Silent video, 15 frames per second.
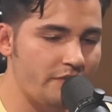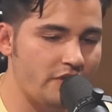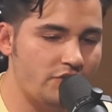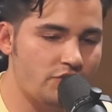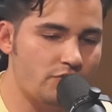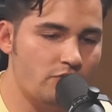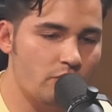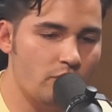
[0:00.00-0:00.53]
of
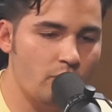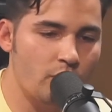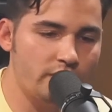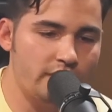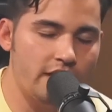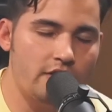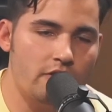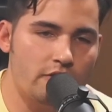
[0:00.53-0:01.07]
this
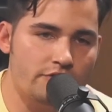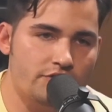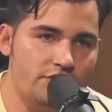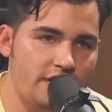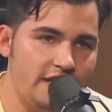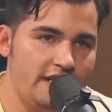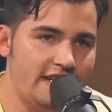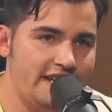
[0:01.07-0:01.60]
what they call
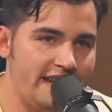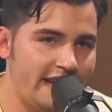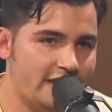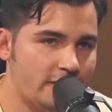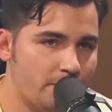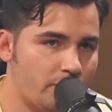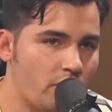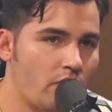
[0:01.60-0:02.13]
City
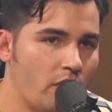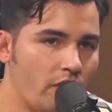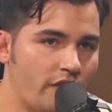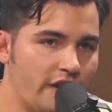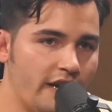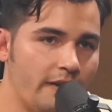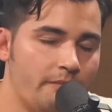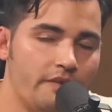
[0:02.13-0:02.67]
Connect
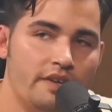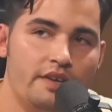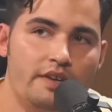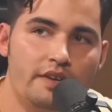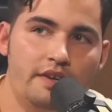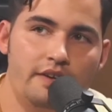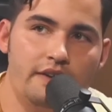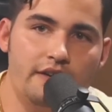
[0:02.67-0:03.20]
program
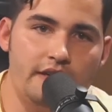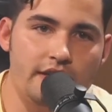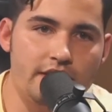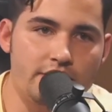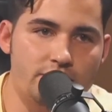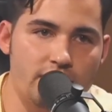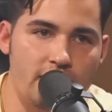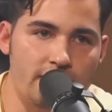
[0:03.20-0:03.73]

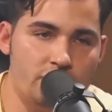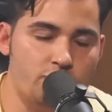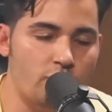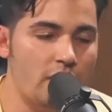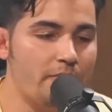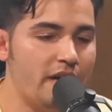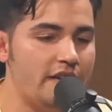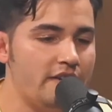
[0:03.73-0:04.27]
is uh, it's
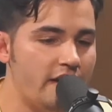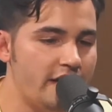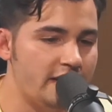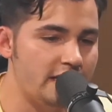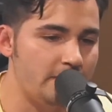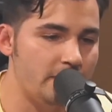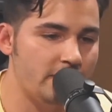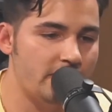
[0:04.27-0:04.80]
run by
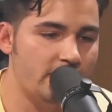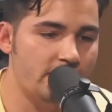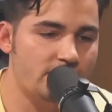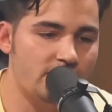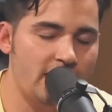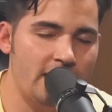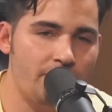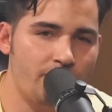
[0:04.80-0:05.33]
Nike
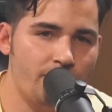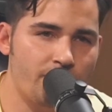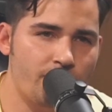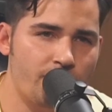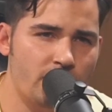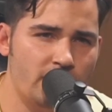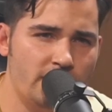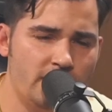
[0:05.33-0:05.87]
because I
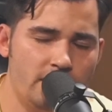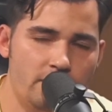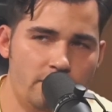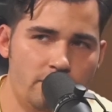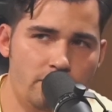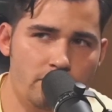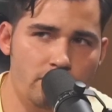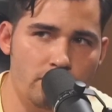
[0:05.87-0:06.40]
forget
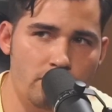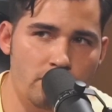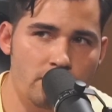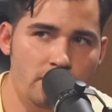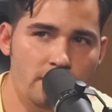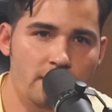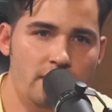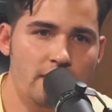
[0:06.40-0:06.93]

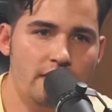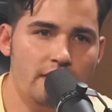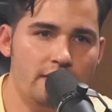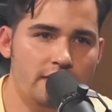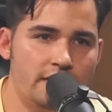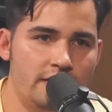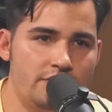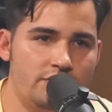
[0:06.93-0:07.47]
who
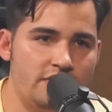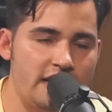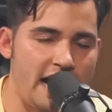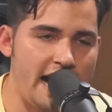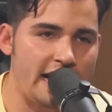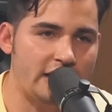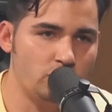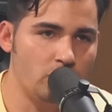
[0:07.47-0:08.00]
is the
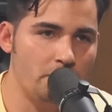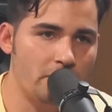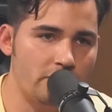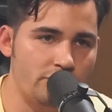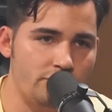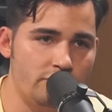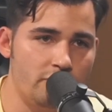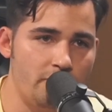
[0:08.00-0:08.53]
actual
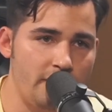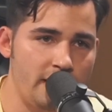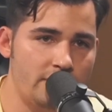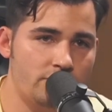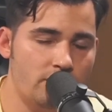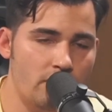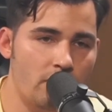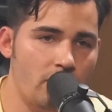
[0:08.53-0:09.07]
person who
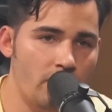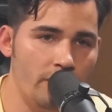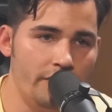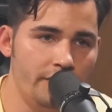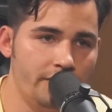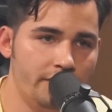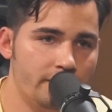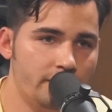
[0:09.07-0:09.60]
makes all
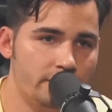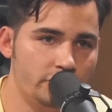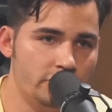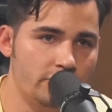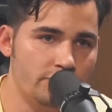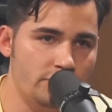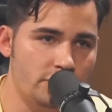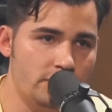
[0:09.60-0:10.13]
the
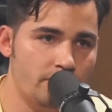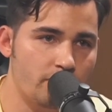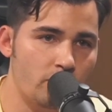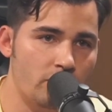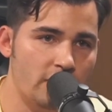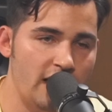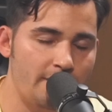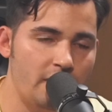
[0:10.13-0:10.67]
jerseys
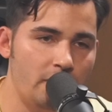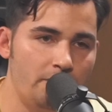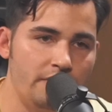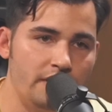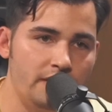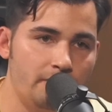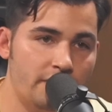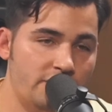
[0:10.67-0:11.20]
for
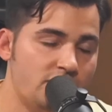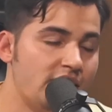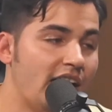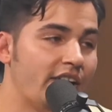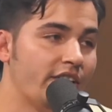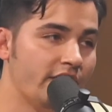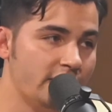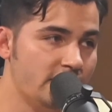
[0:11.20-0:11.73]
MLB, but it's
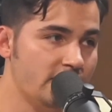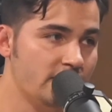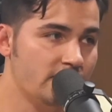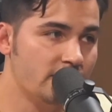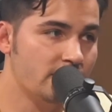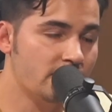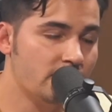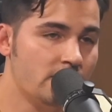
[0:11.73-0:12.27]
not Nike.
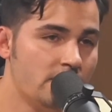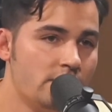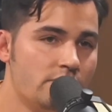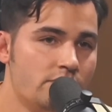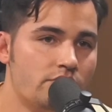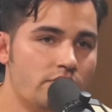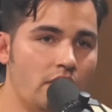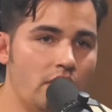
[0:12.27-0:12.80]
Hmm.
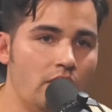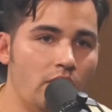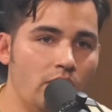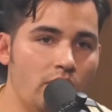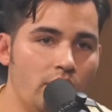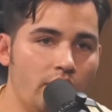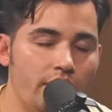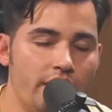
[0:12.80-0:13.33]

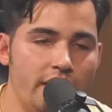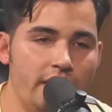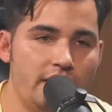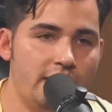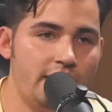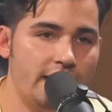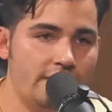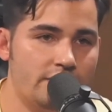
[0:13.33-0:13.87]
So
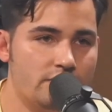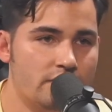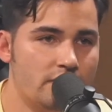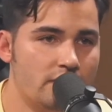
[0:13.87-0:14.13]
Nike Was has